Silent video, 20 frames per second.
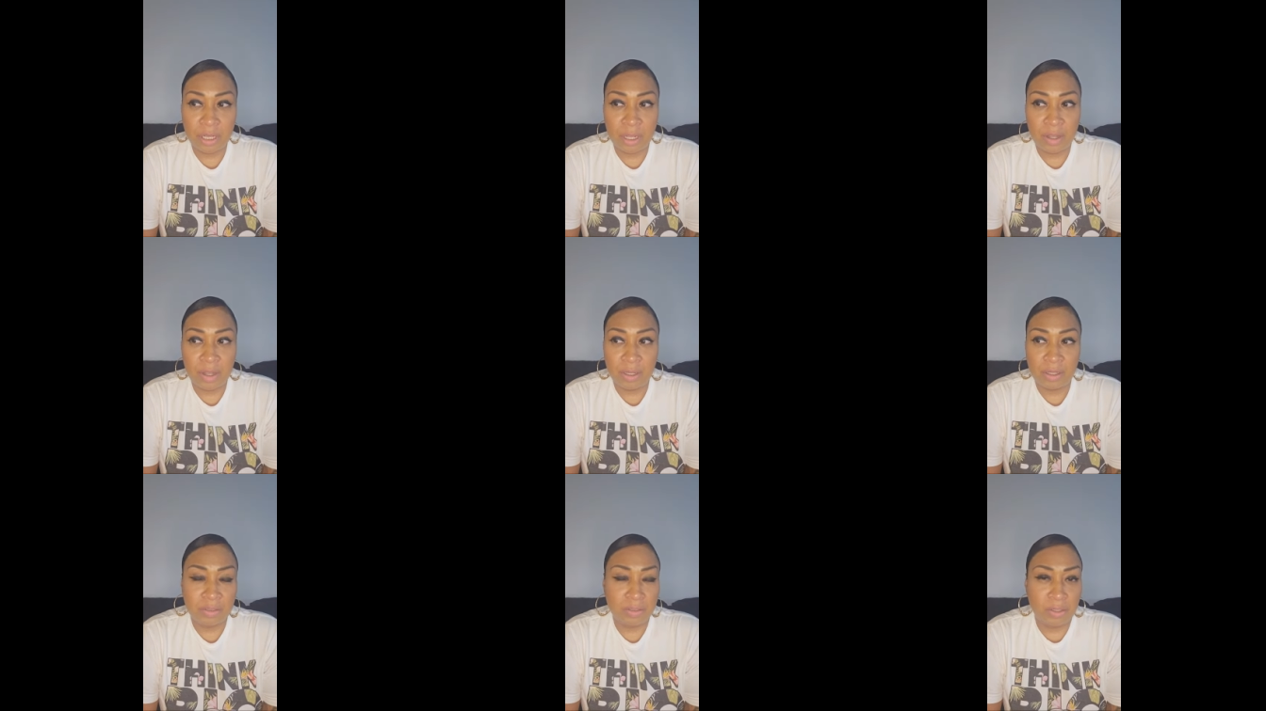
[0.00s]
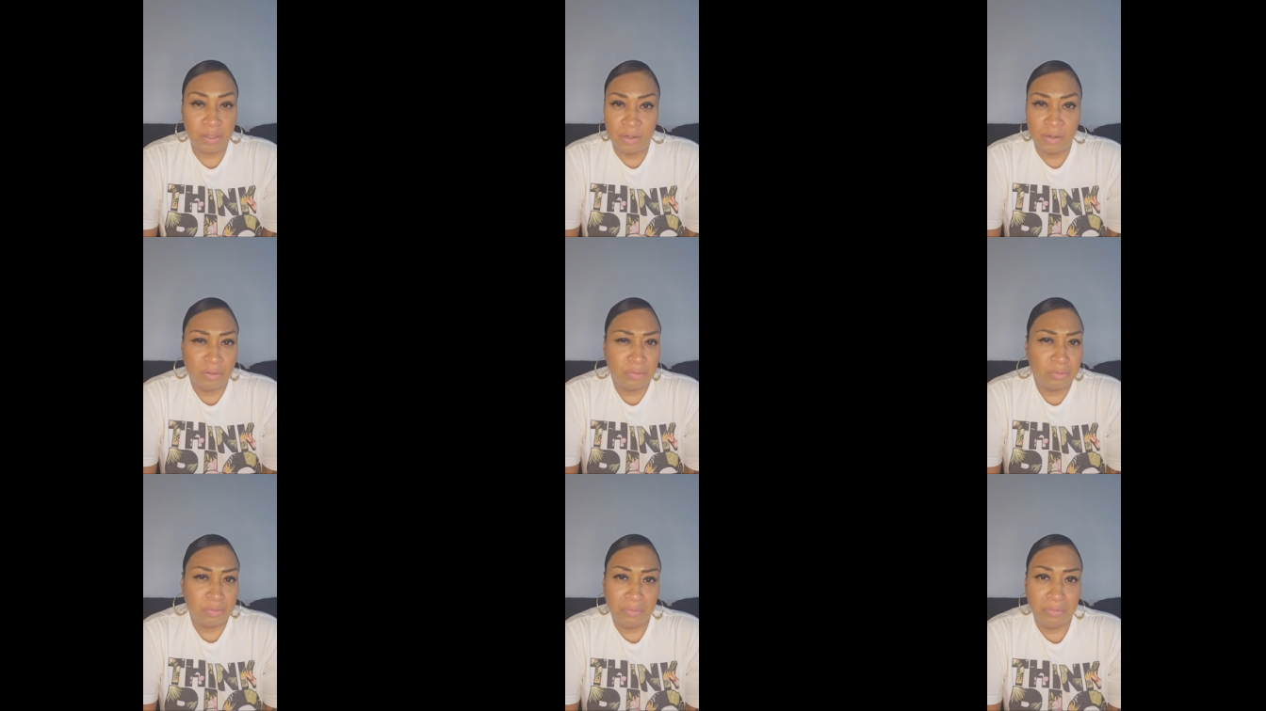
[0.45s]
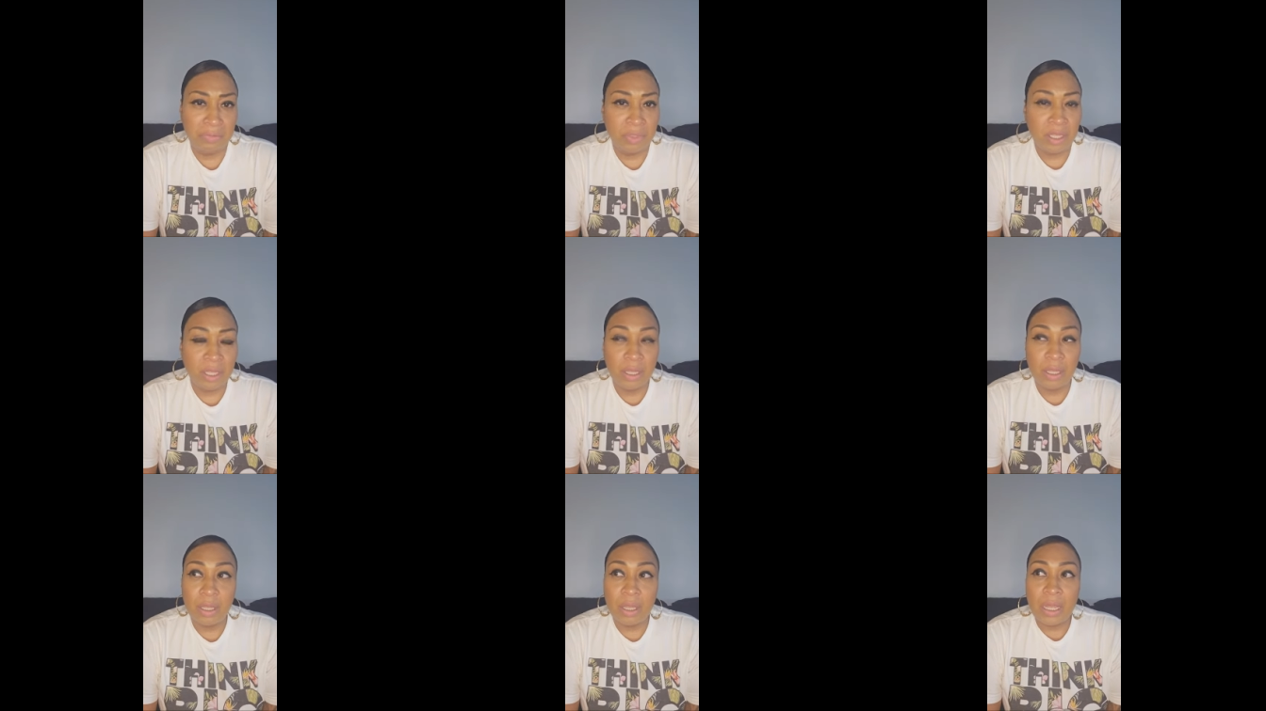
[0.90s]
Uh, you know.
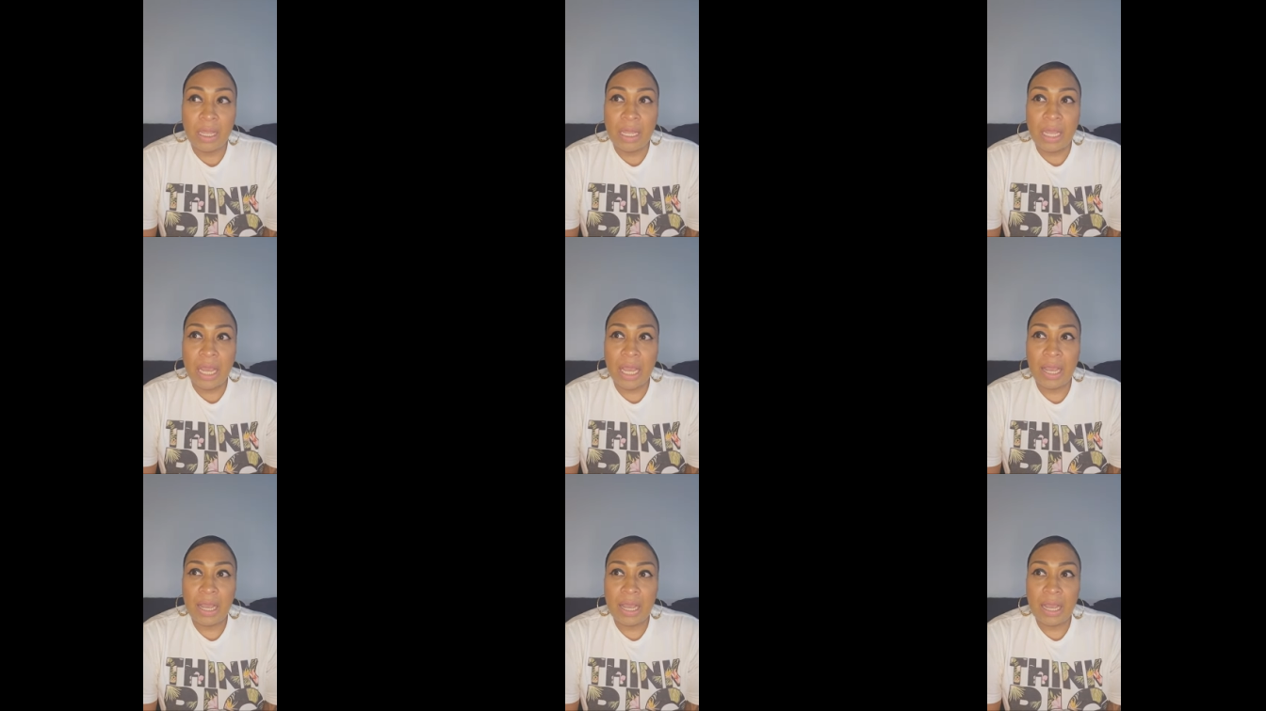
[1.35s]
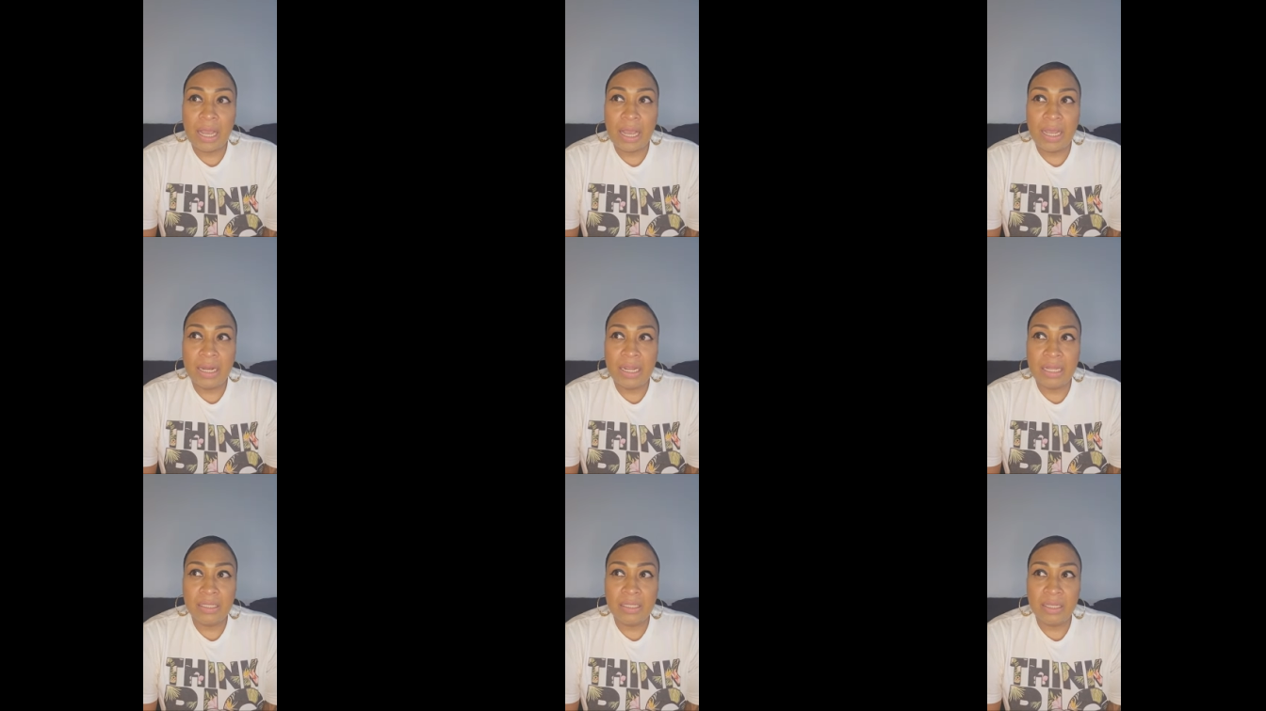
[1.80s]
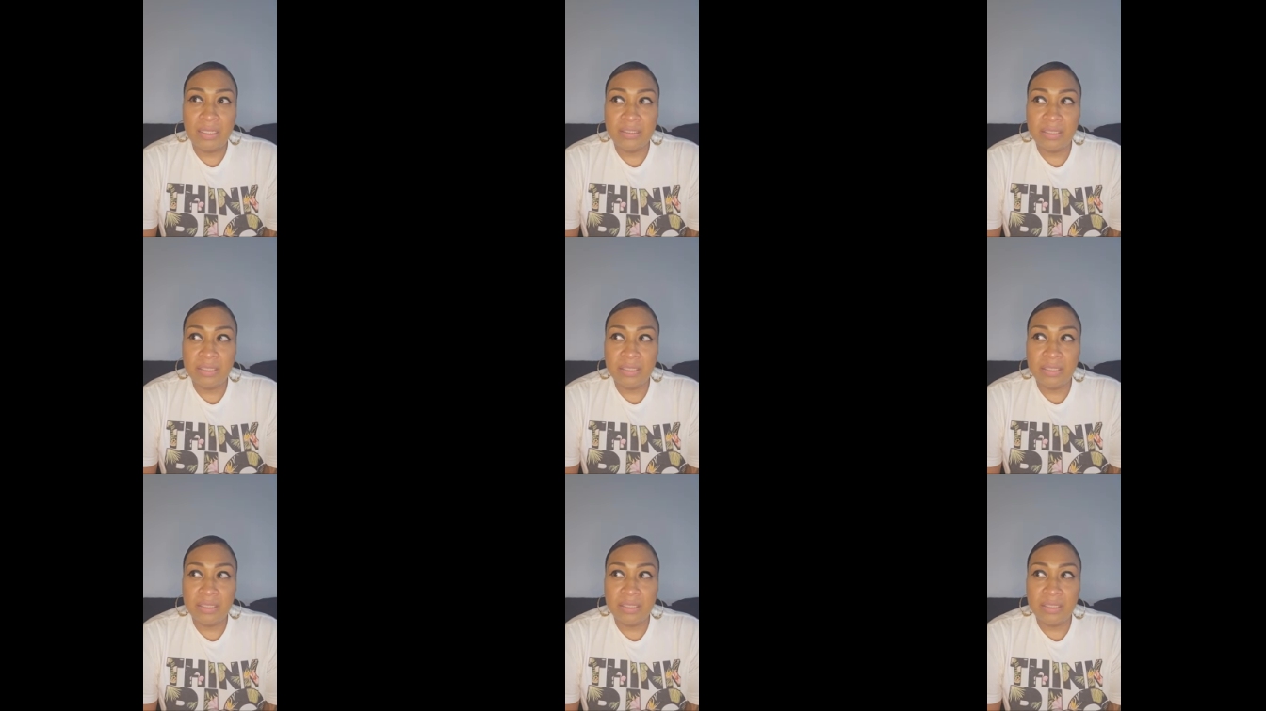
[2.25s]
And I think